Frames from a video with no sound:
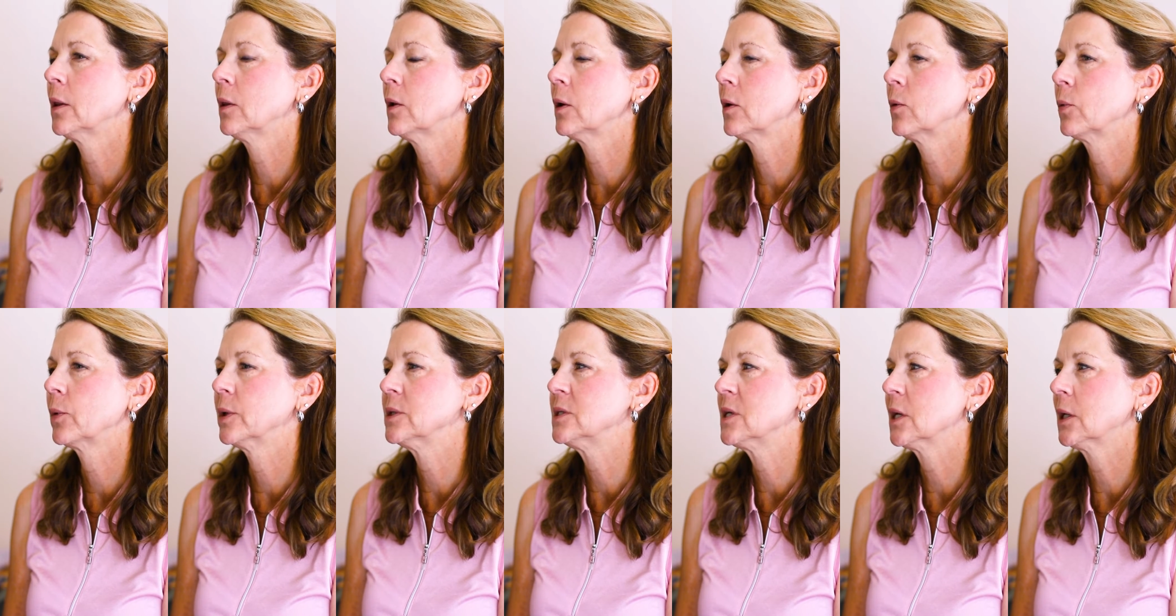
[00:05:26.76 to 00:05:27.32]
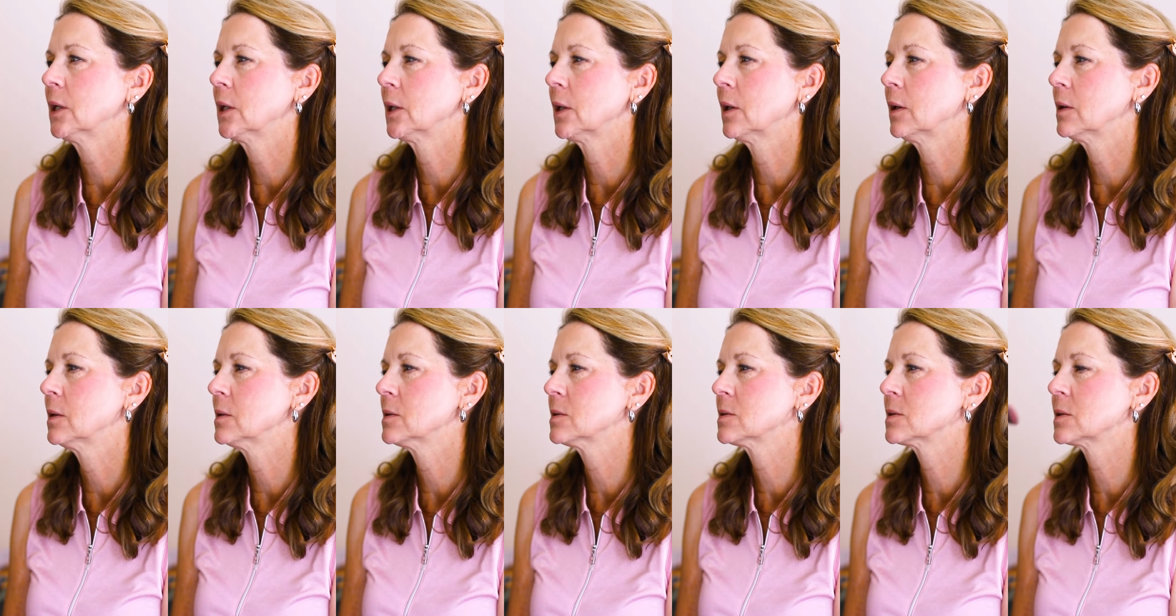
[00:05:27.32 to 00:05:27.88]
I look
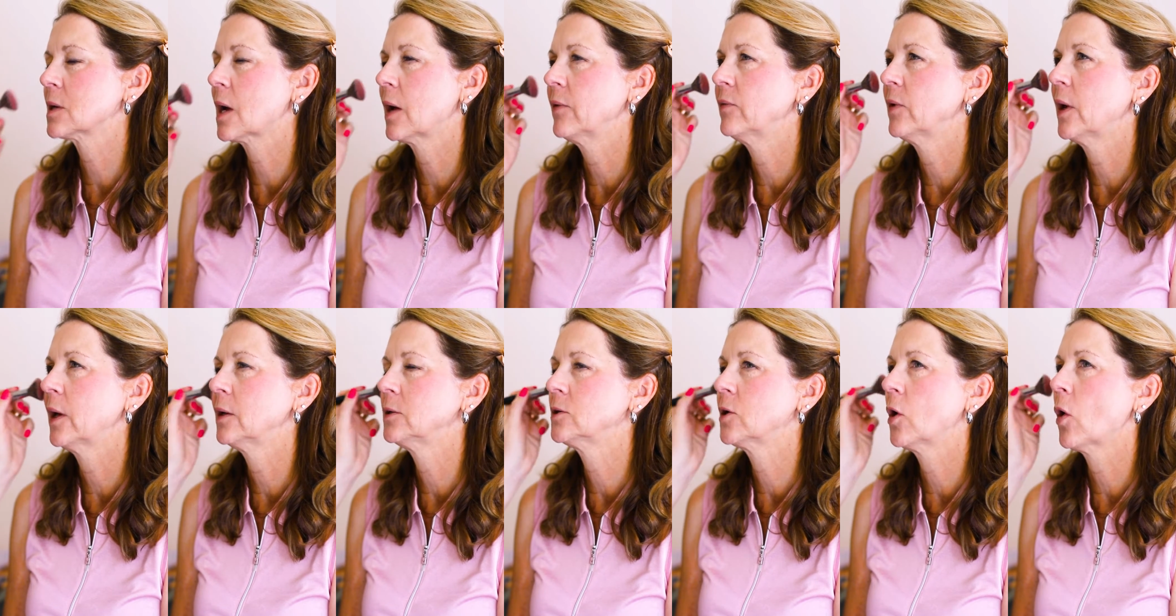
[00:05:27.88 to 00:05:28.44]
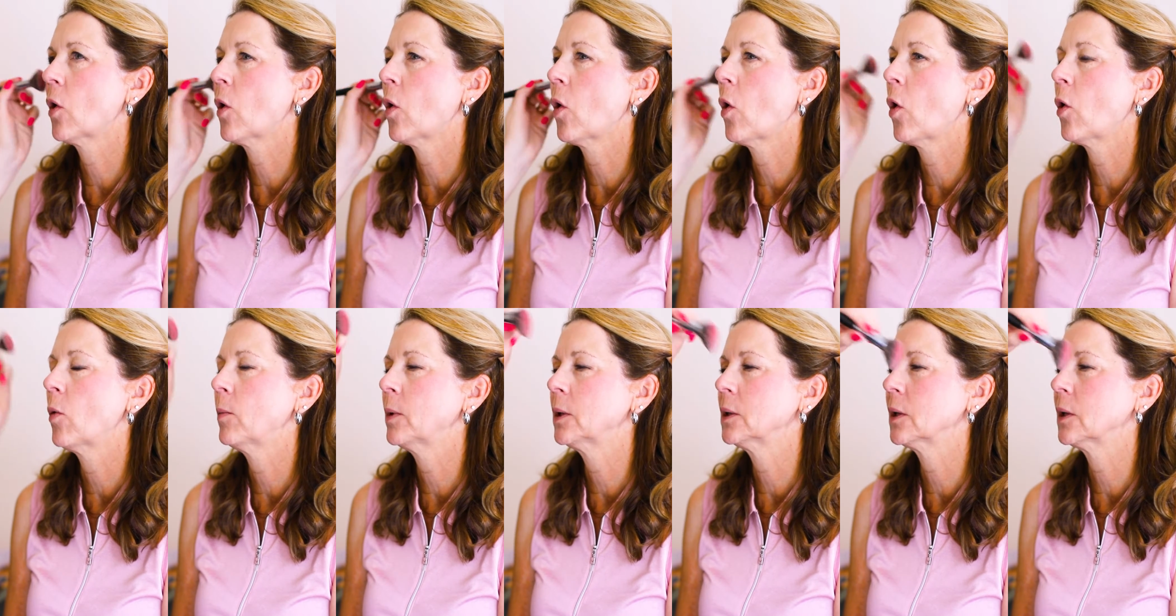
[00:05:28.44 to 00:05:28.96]
ridiculous. I've had to go home